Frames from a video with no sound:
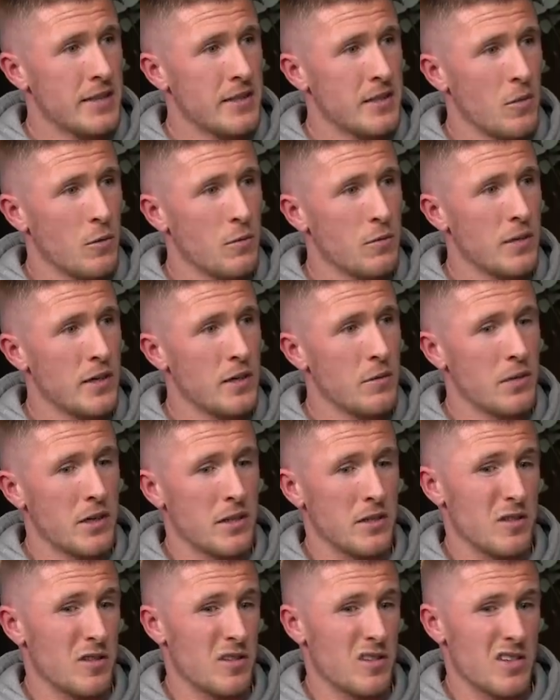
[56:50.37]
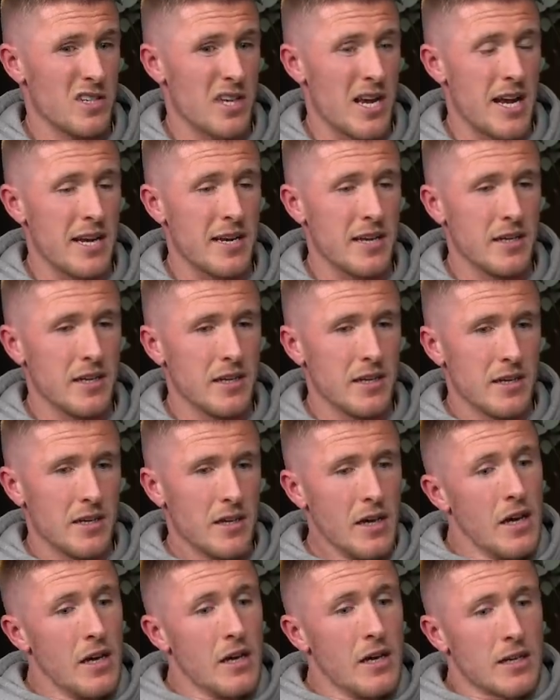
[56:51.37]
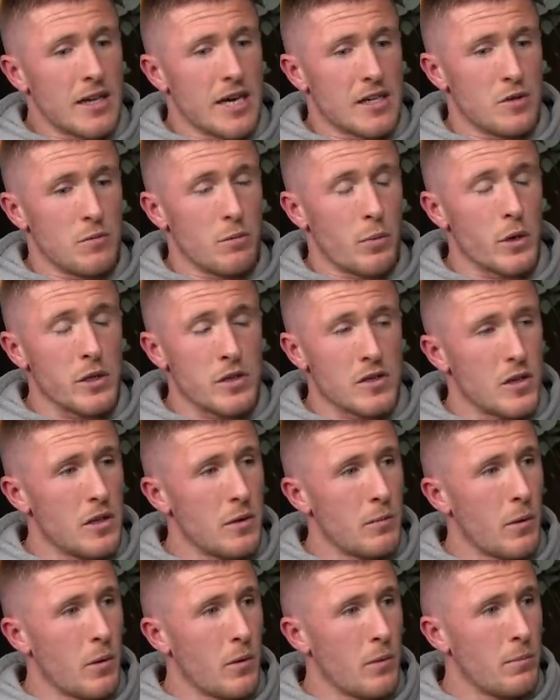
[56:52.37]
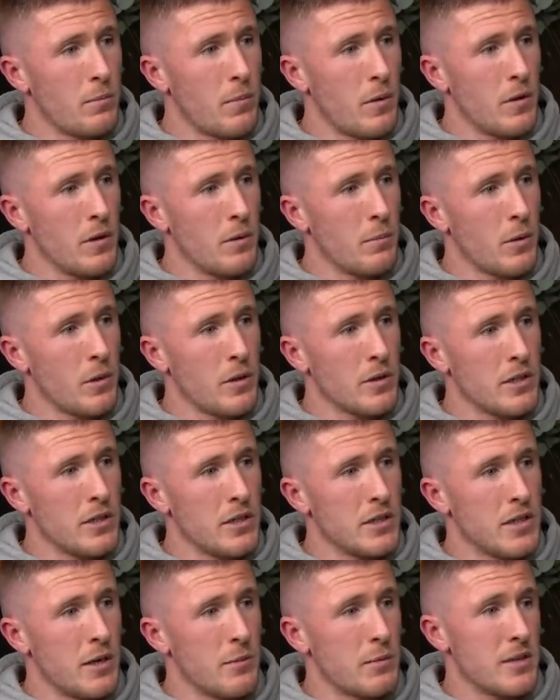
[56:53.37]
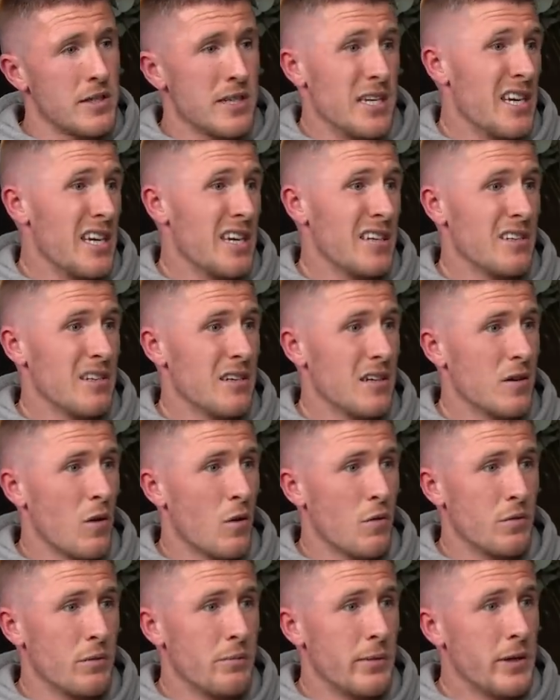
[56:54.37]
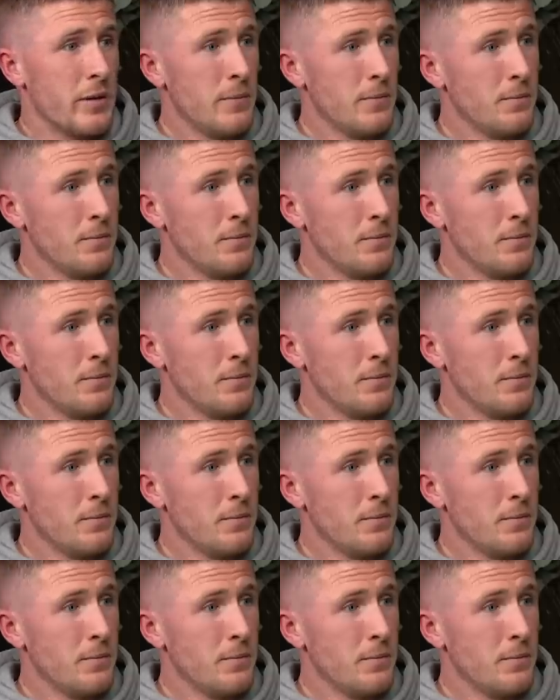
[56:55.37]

And hopefully we can just try and get some points on the board in the Champions League and go from there.